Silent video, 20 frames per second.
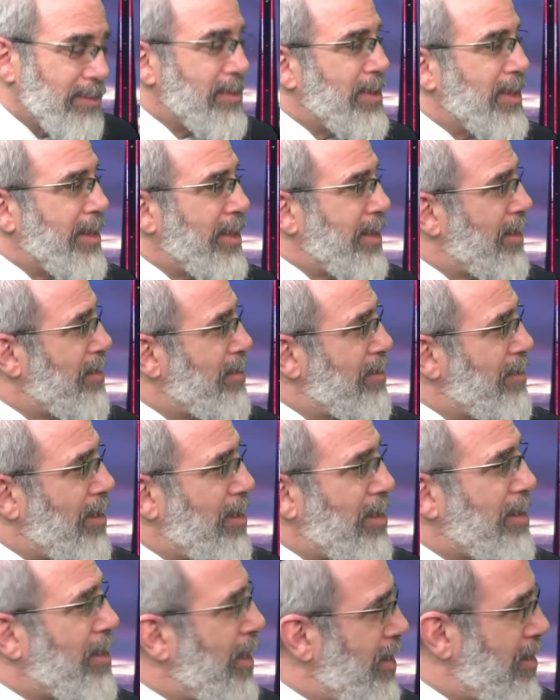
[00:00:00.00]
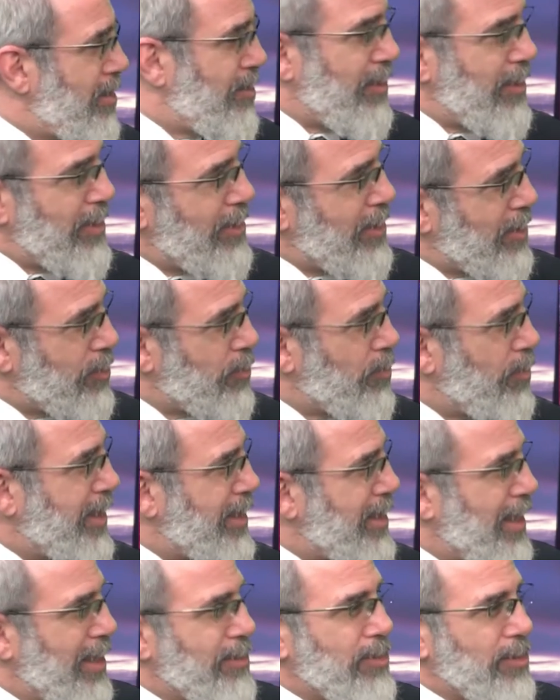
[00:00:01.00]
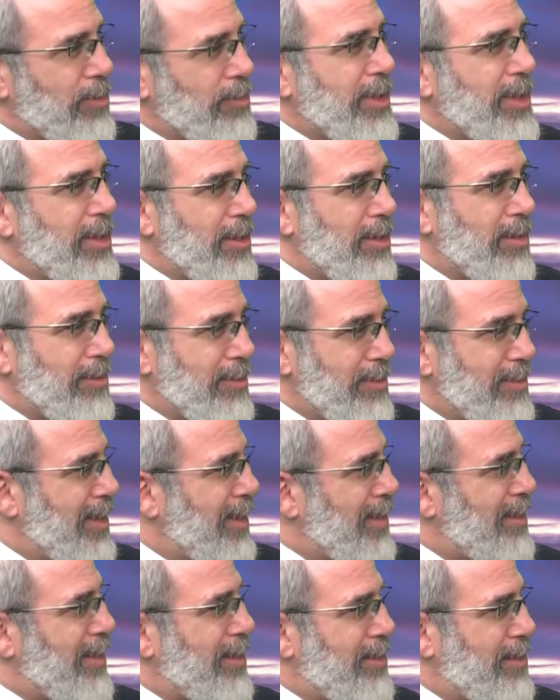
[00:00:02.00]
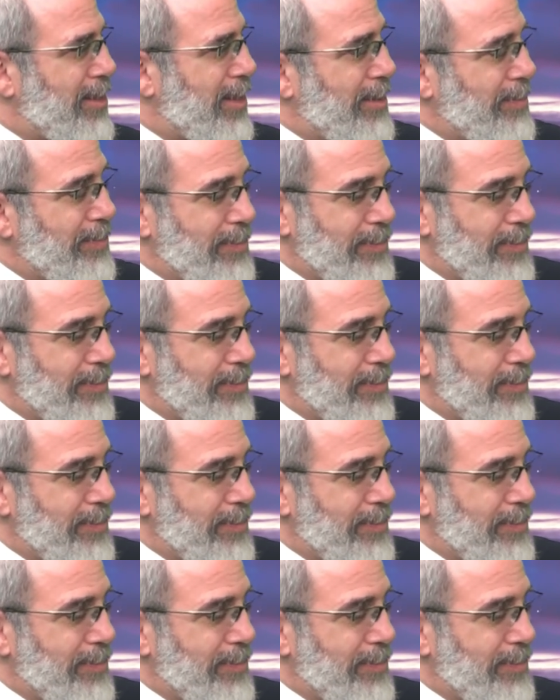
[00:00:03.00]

and all kinds of other things went out the window at that time.